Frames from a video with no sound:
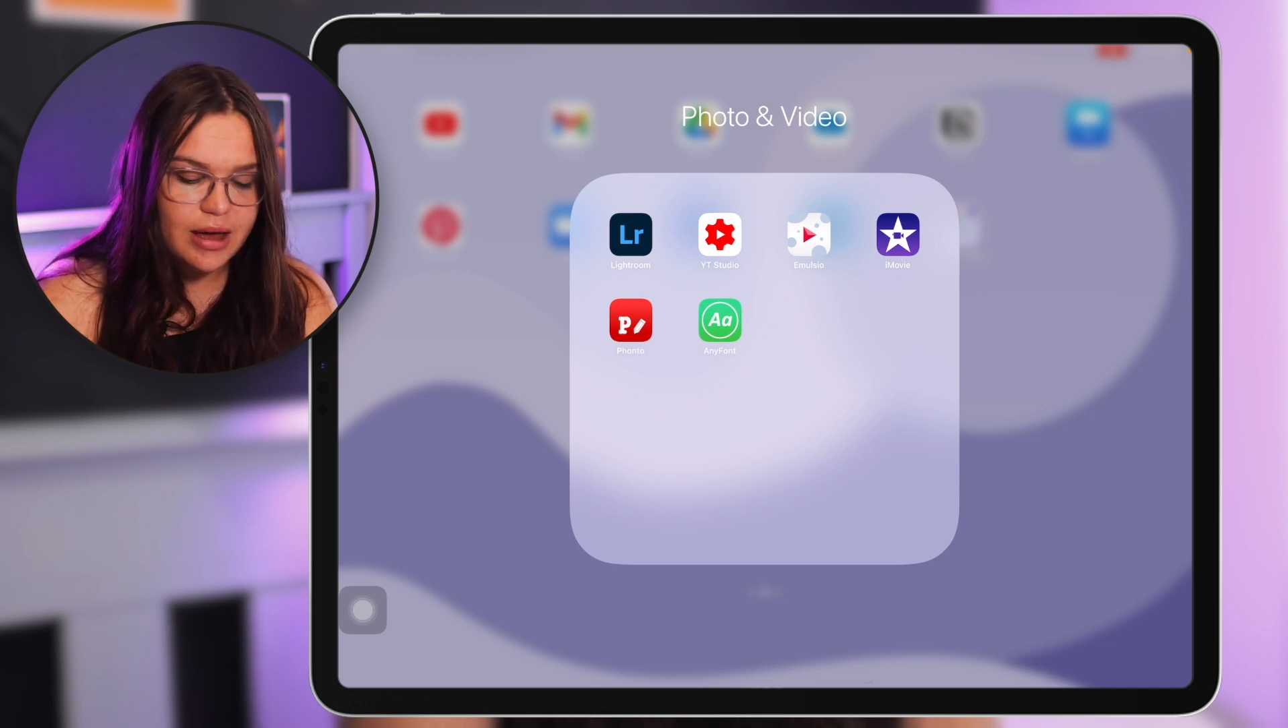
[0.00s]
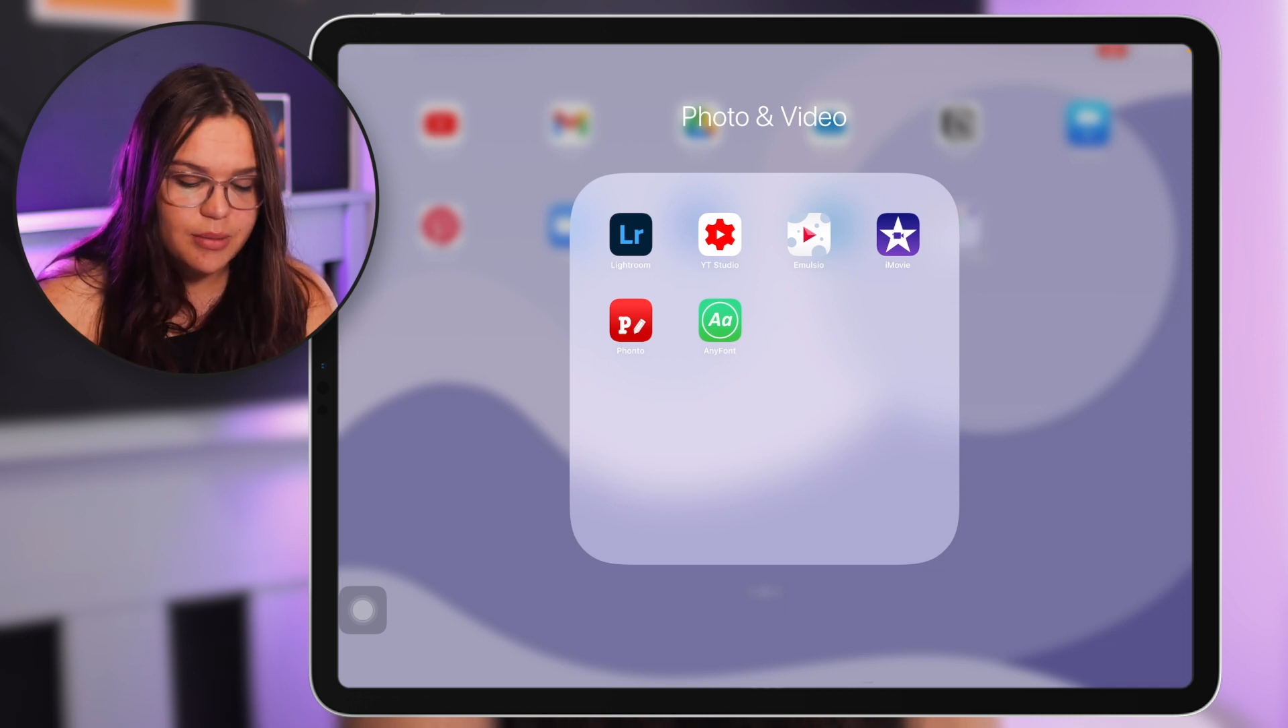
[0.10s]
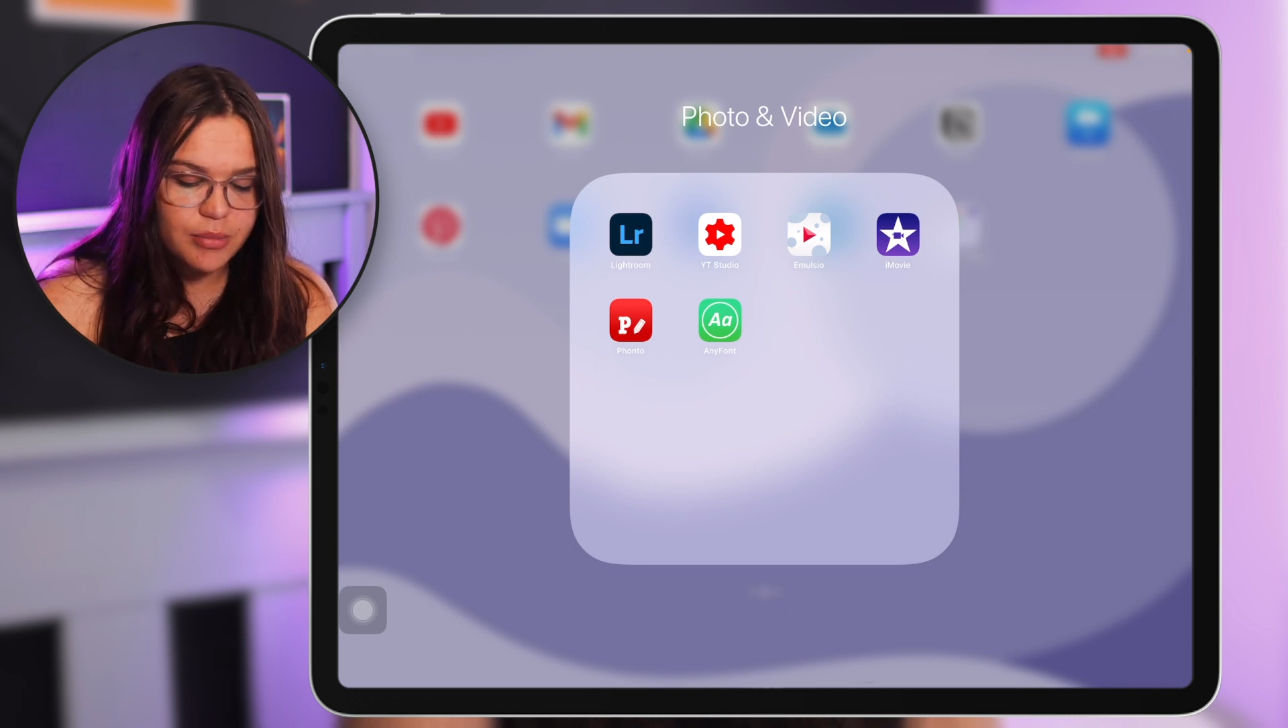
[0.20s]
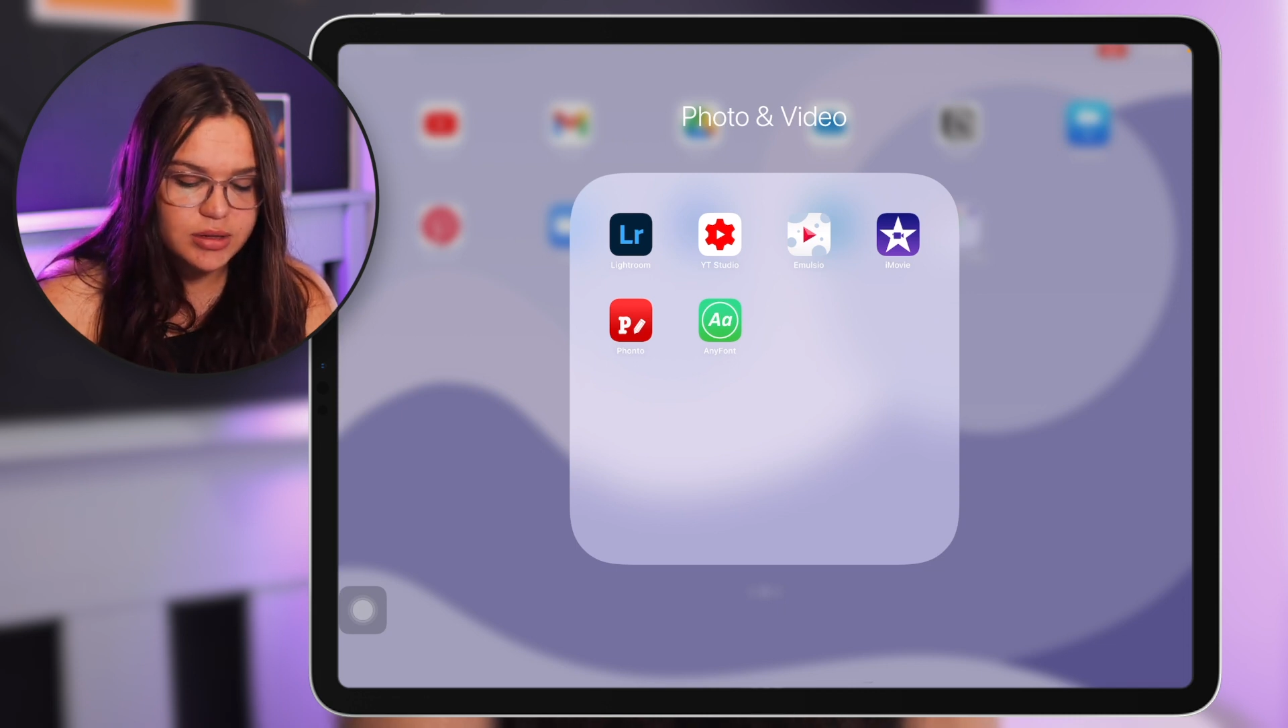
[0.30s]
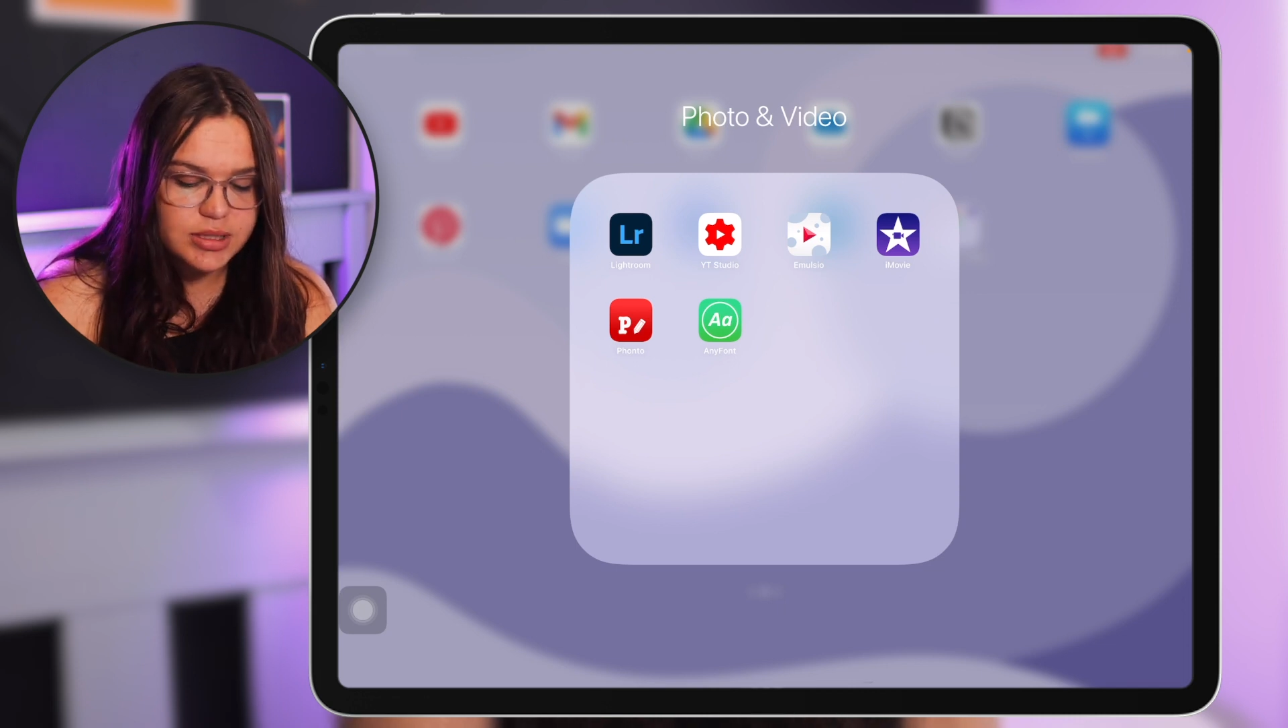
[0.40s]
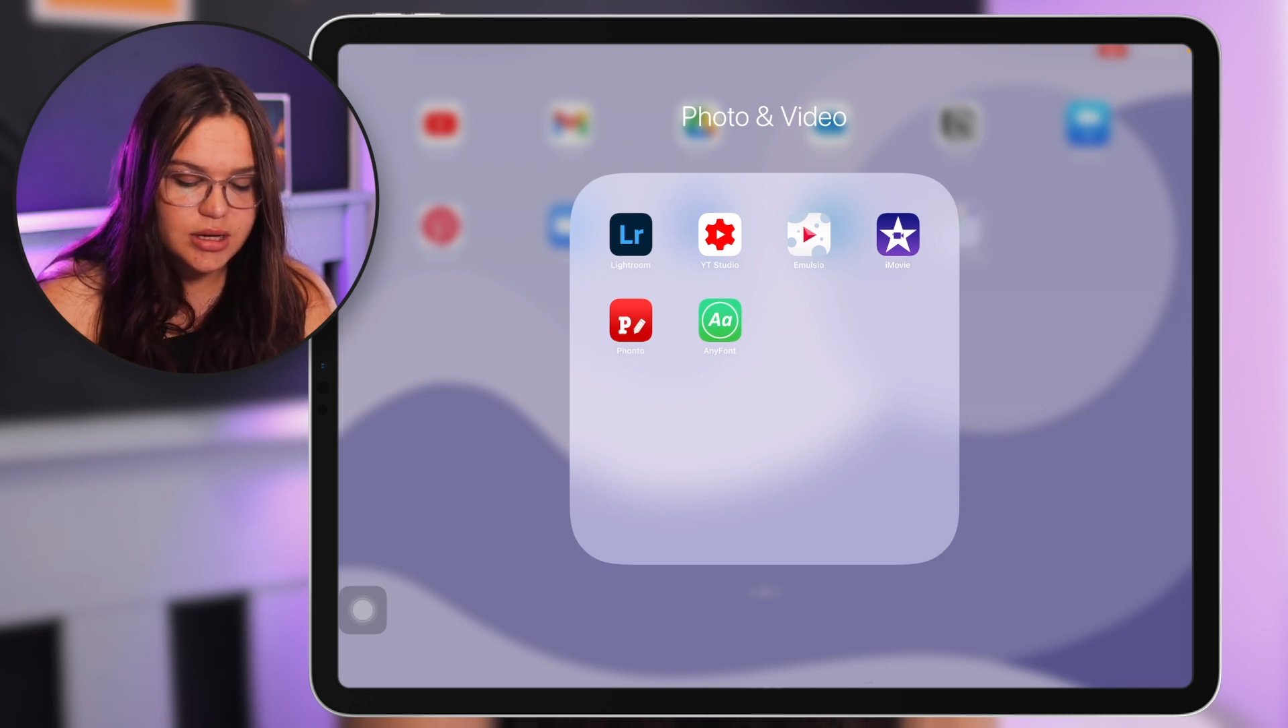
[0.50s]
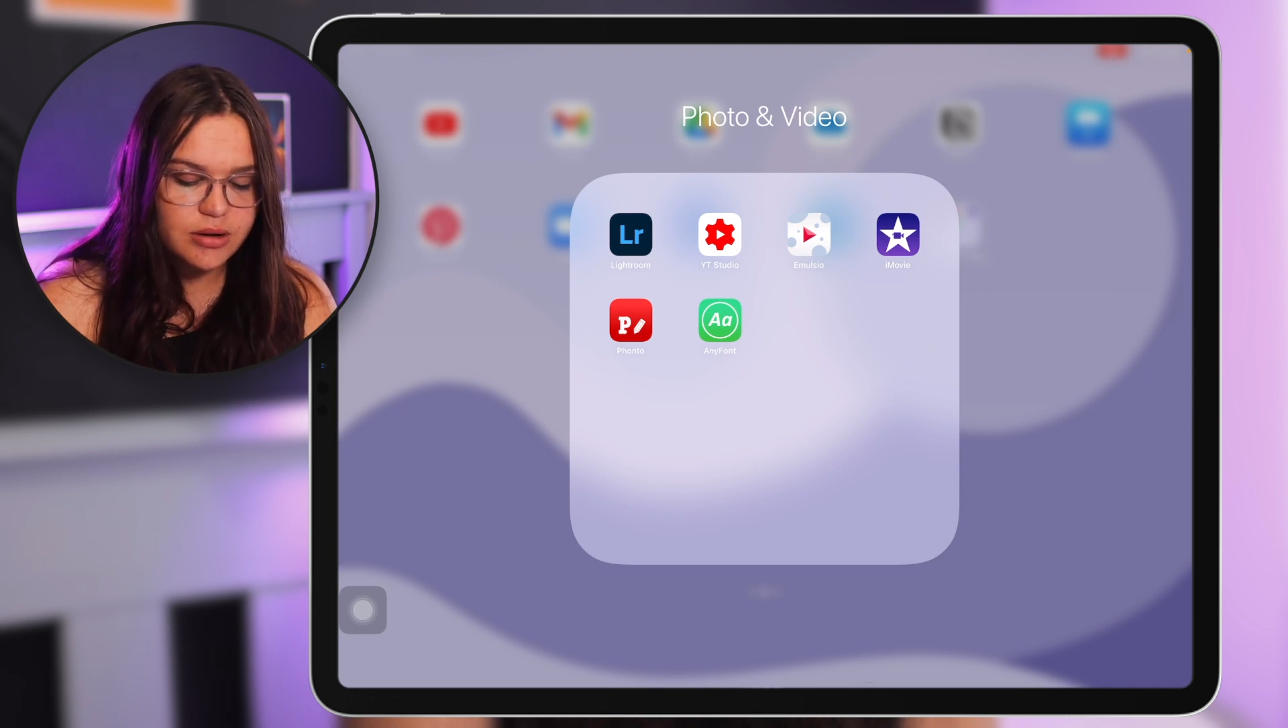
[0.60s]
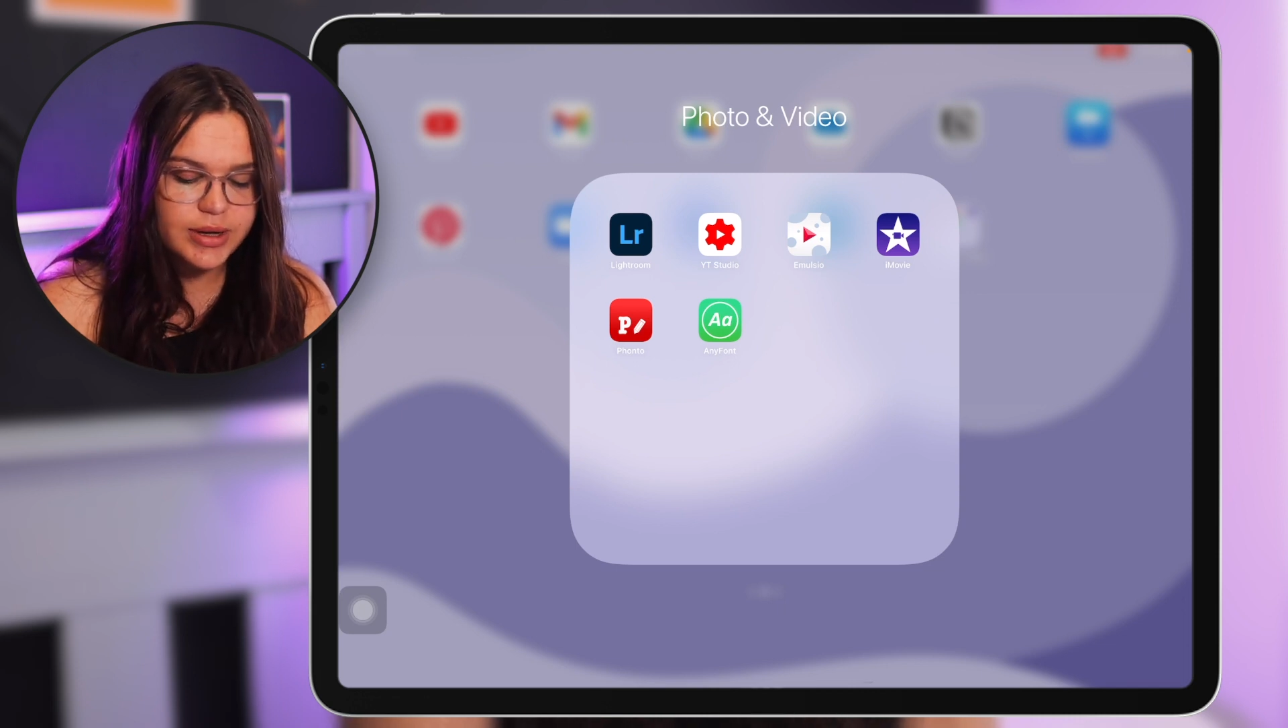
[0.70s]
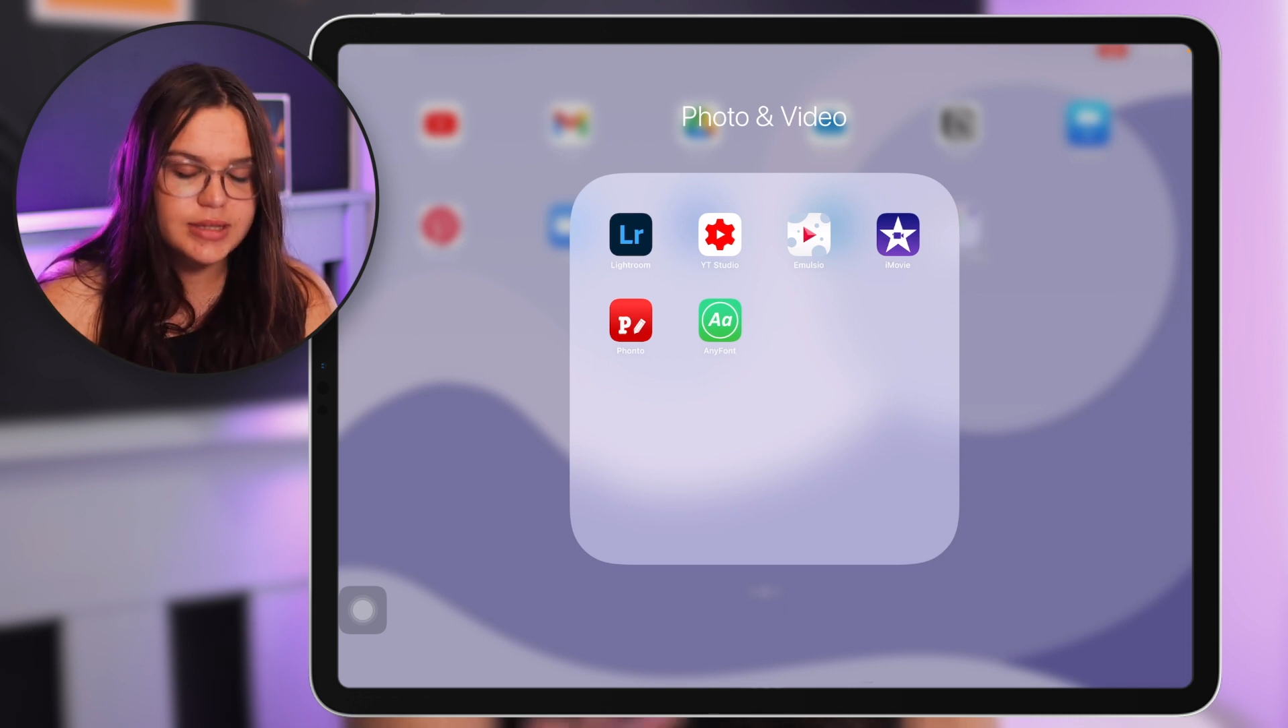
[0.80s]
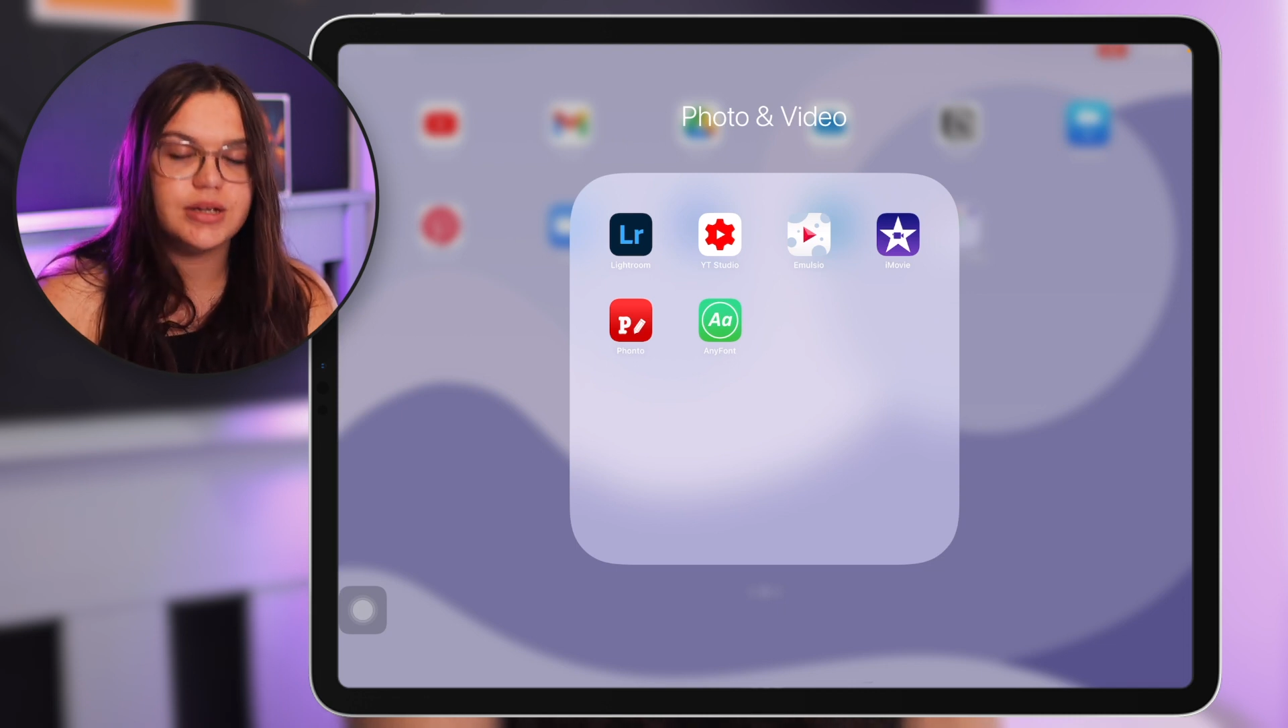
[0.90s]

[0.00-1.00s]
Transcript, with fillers: Emulsio is